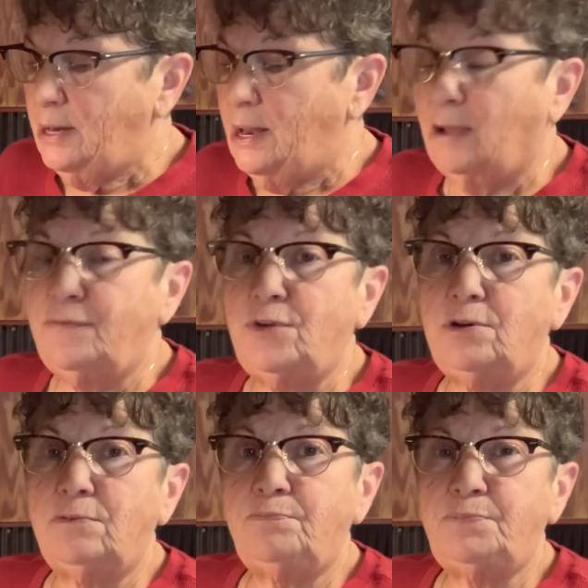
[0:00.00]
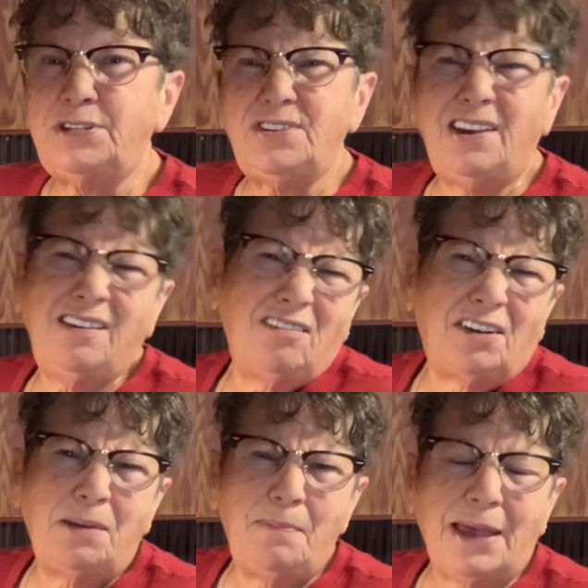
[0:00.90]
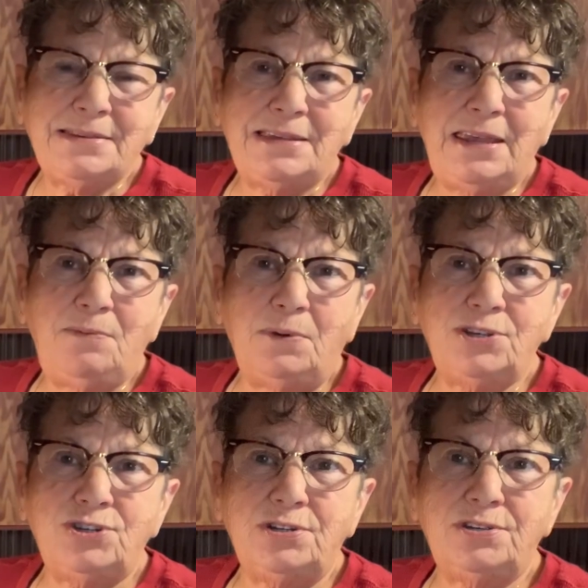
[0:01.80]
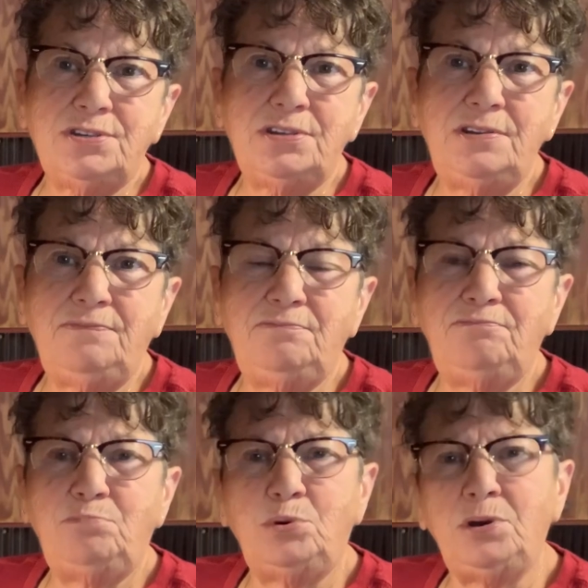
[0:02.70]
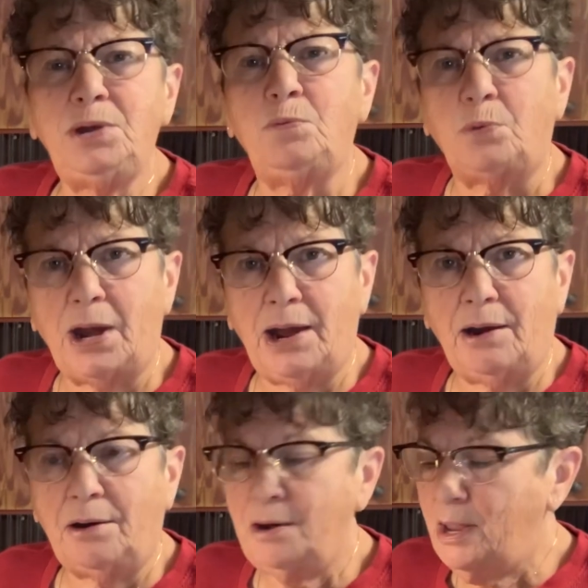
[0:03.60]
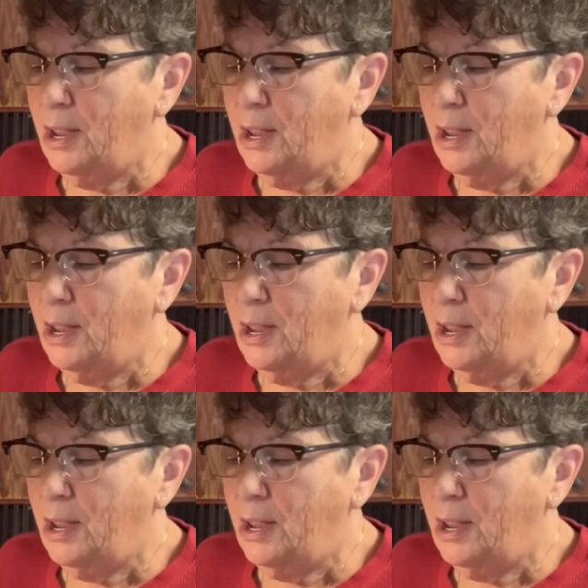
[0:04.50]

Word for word: Now, if they're particularly messy, which is pretty rare,